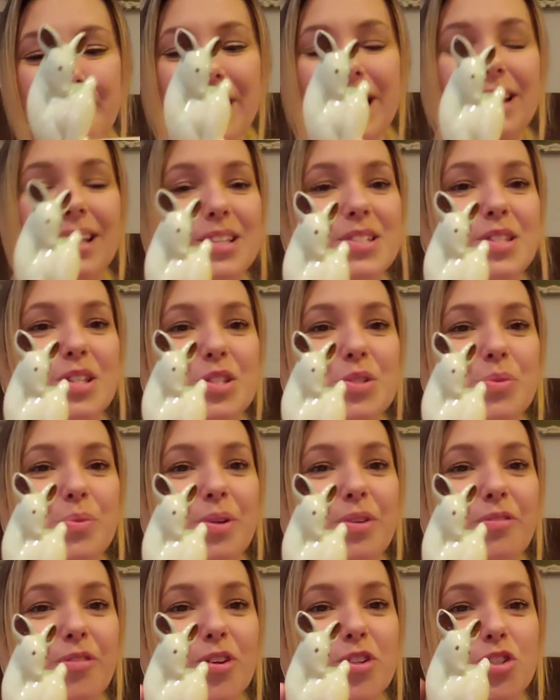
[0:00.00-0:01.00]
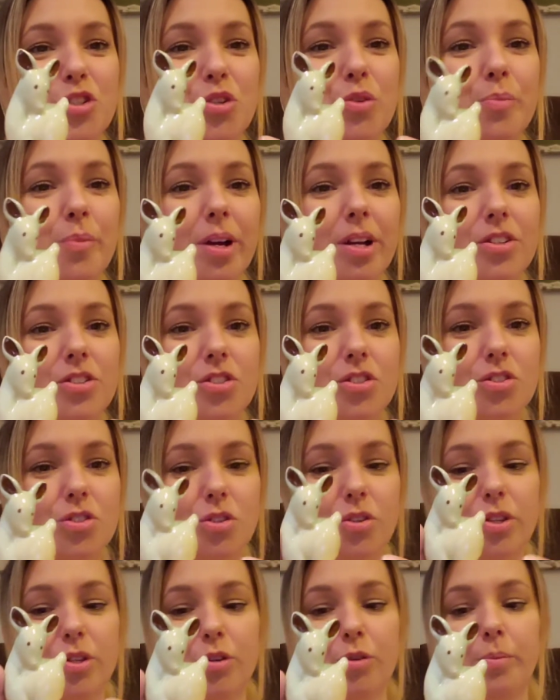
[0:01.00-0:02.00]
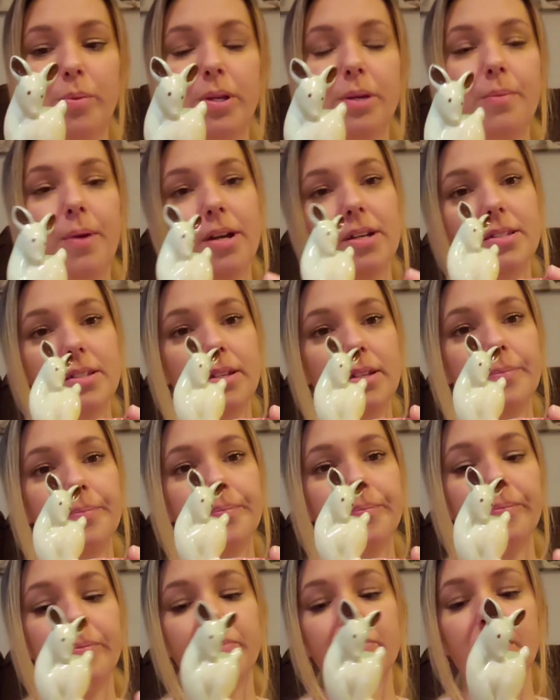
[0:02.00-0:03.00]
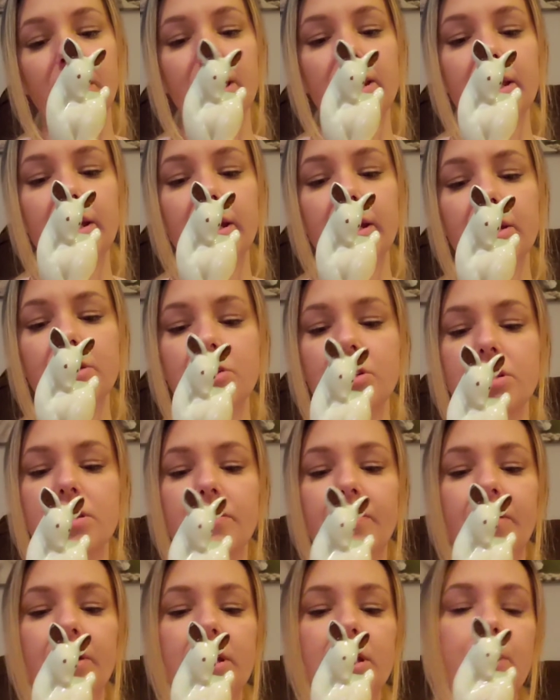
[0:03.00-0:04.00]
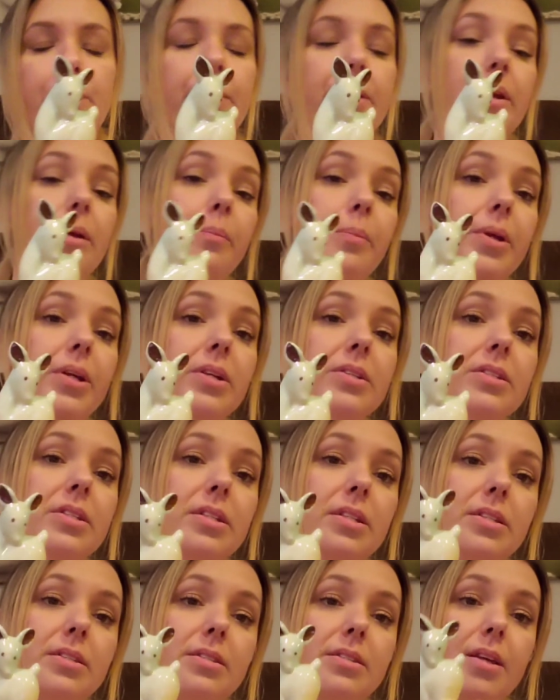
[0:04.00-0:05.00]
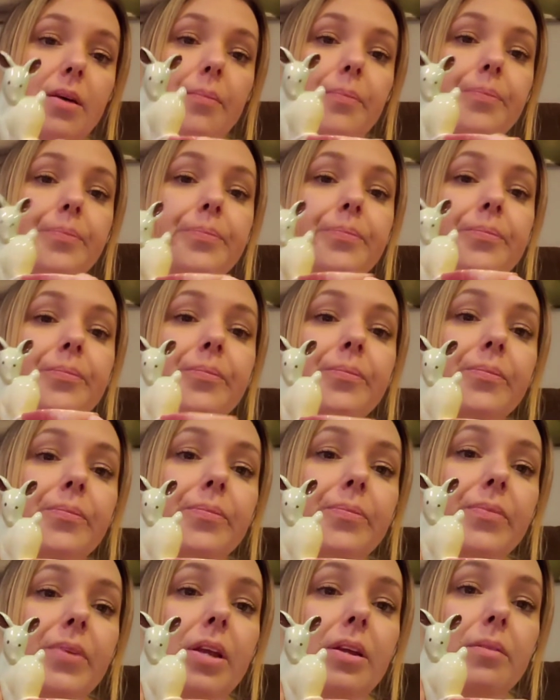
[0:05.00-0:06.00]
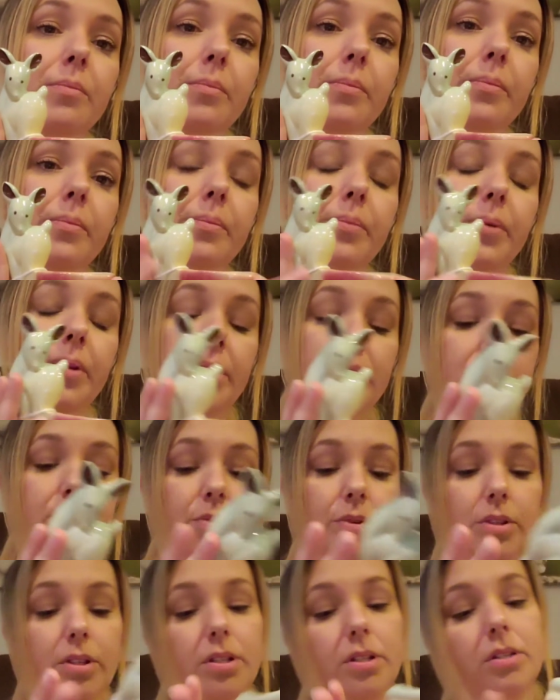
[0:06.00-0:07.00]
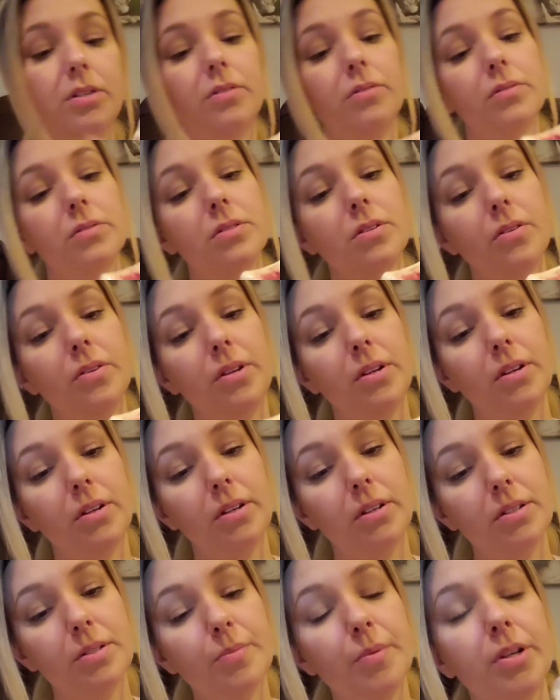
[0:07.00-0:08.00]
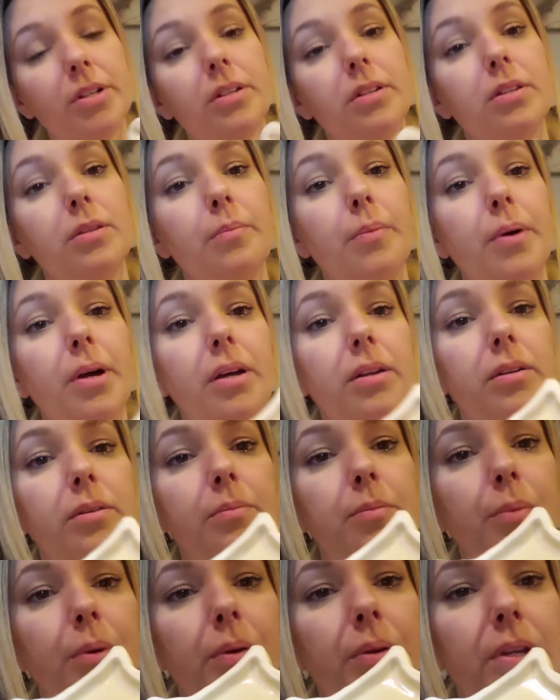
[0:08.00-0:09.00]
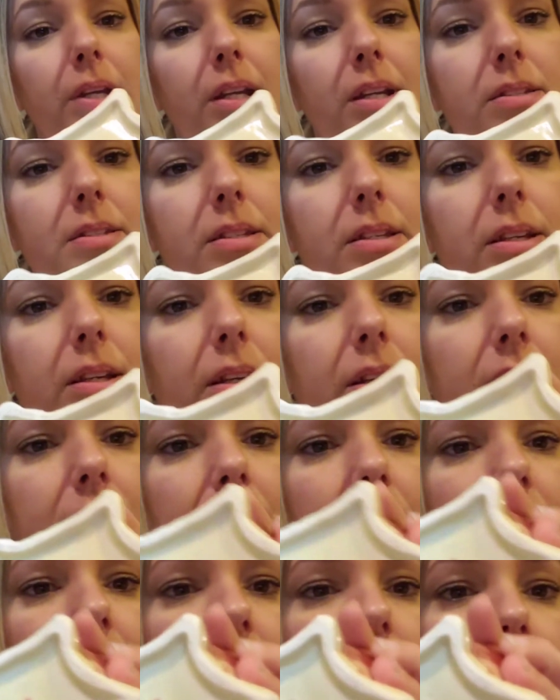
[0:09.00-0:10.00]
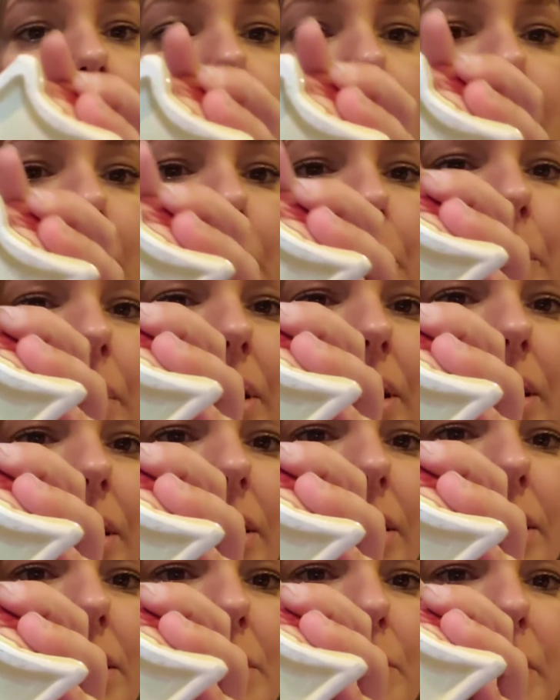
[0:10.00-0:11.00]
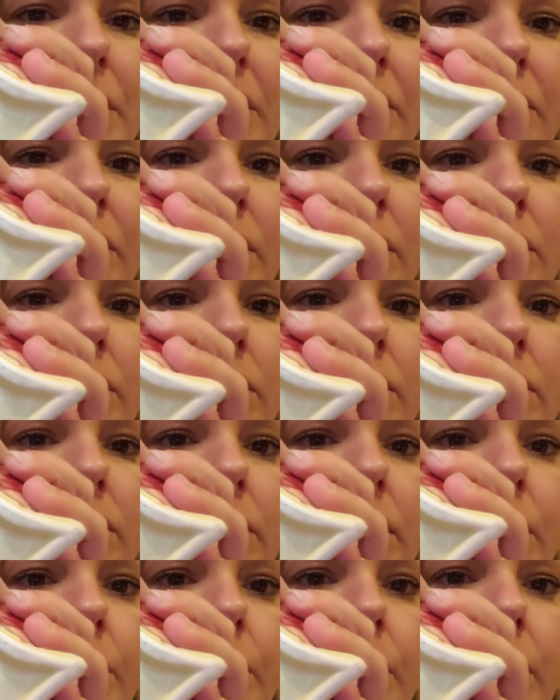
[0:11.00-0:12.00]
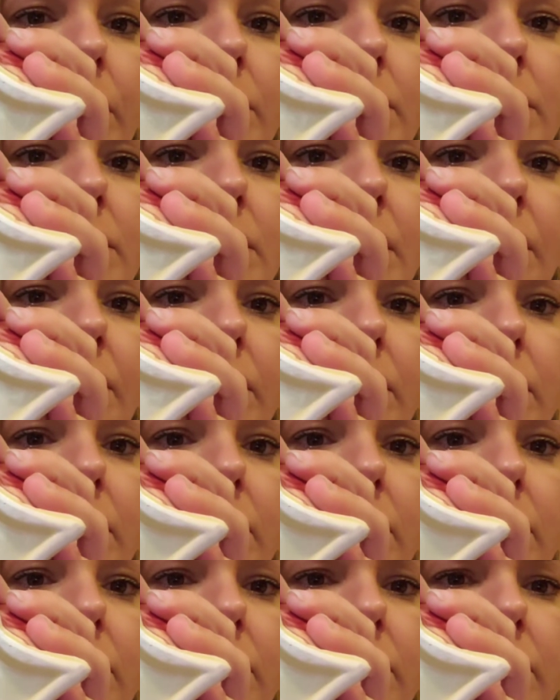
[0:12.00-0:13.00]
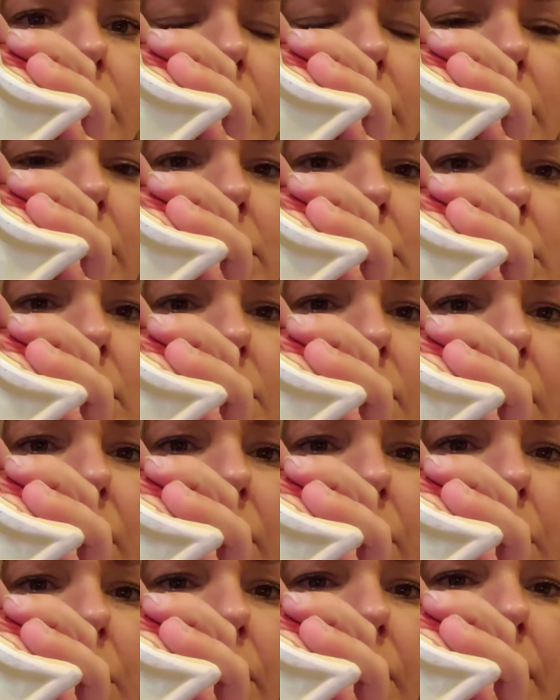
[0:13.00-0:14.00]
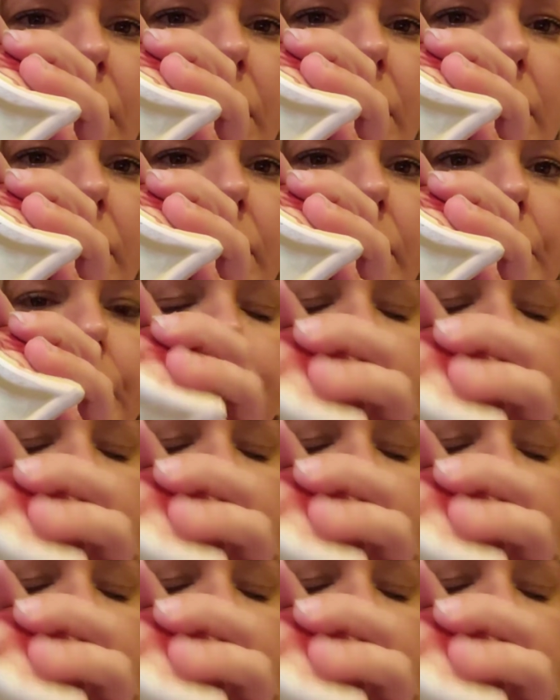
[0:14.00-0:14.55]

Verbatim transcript: I might list this one for too much so that nobody buys it. And then I can justify keeping it because it didn't sell. But it's really cute. So here it is marked on the bottom. Probably can't see it because my phone, there we go, 7, I think it says 535.